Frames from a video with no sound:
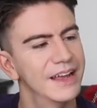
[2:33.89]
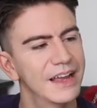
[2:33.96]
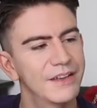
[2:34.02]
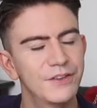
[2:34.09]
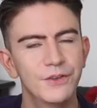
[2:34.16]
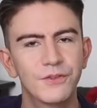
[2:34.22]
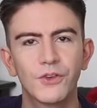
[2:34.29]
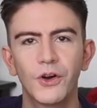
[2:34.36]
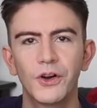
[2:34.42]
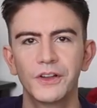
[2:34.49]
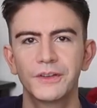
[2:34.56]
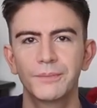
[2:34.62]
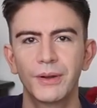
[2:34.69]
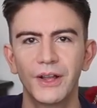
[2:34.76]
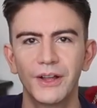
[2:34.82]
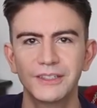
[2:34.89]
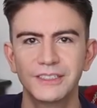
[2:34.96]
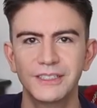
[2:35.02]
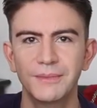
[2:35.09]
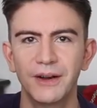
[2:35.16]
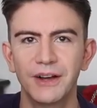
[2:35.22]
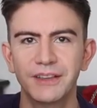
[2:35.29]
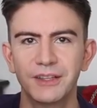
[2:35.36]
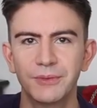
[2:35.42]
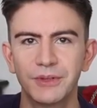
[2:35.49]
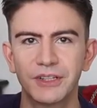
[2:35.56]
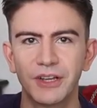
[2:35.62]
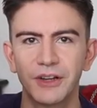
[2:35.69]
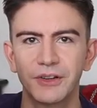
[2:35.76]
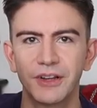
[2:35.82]
if you've got a plant in mind that
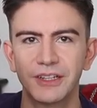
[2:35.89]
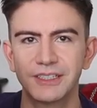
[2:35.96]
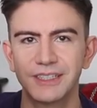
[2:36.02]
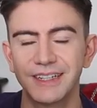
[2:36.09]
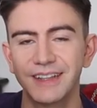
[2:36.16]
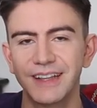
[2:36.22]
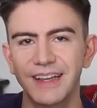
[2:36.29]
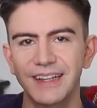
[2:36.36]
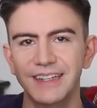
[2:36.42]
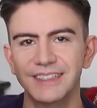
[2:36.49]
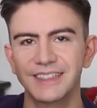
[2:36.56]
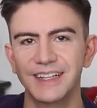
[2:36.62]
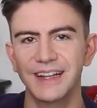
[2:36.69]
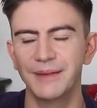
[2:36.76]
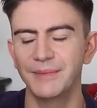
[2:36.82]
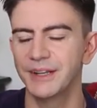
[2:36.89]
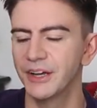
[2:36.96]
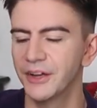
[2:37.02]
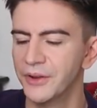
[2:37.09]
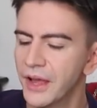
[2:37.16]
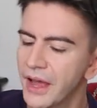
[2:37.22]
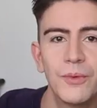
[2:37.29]
would go nicely in these, let me know.